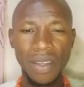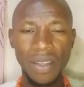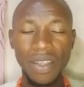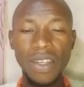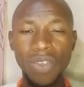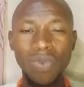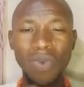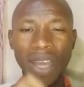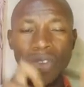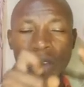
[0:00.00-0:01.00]
The reason
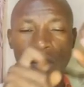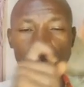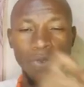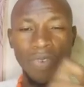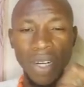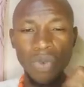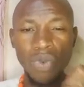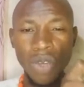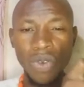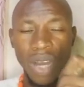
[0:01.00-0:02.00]
why you are suffering
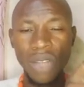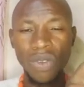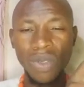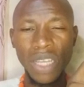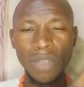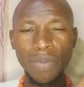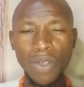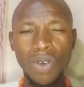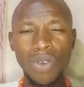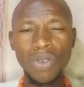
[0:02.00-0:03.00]
where you are today is
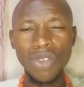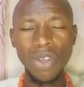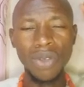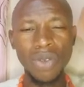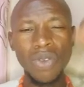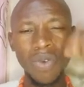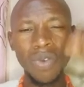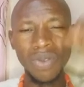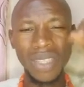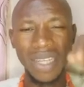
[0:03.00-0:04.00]
because you don't
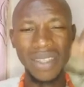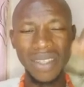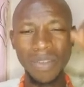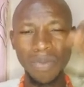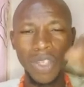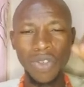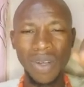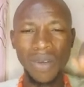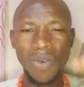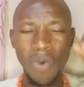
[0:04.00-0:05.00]
want to take this
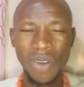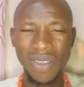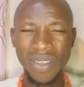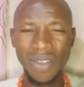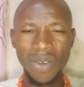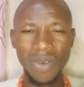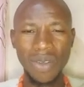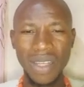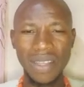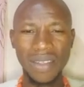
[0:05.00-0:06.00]
spiritual work
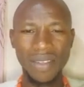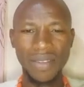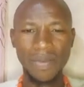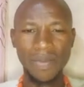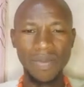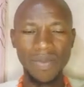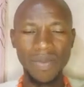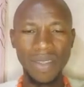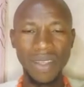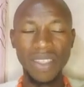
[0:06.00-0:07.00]
seriously.
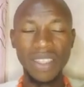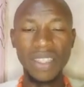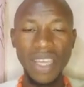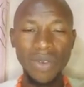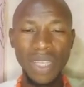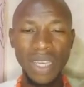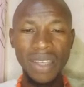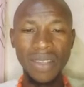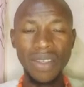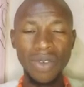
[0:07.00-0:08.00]
The day you take
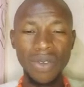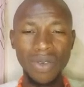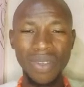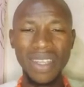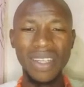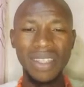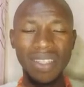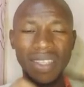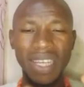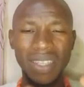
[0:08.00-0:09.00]
it serious, the
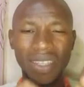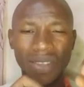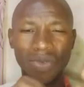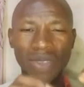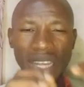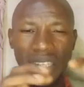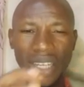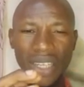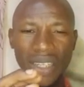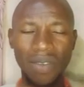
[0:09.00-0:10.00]
day things will start
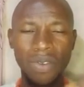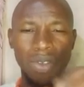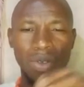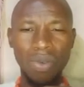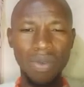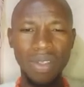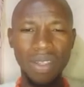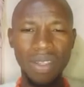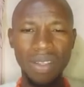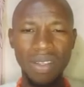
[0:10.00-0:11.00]
changing for you.
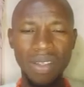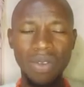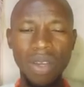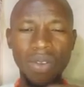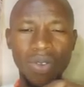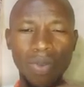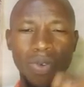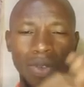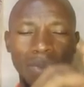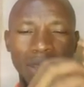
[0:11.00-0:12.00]
You are not
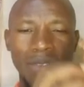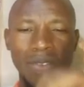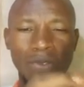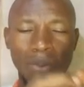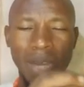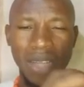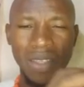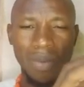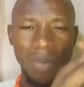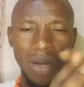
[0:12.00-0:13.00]
supposed to be living from hand
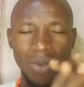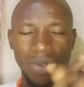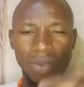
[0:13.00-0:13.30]
to mouth.